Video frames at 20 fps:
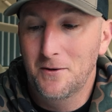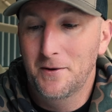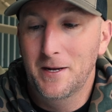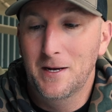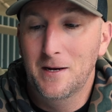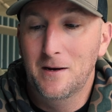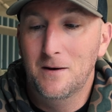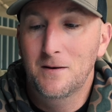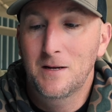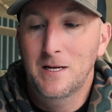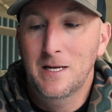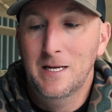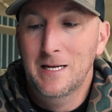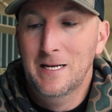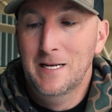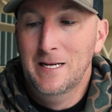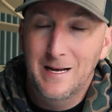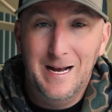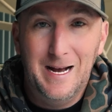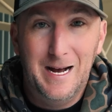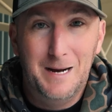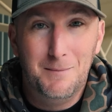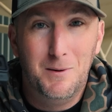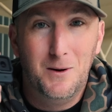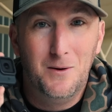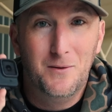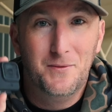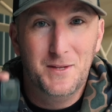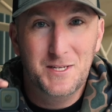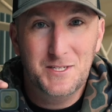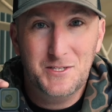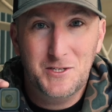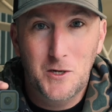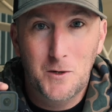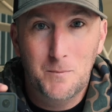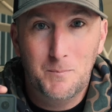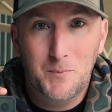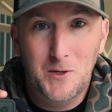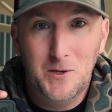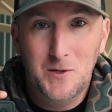now. I bought this
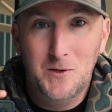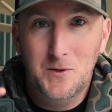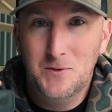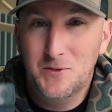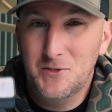GoPro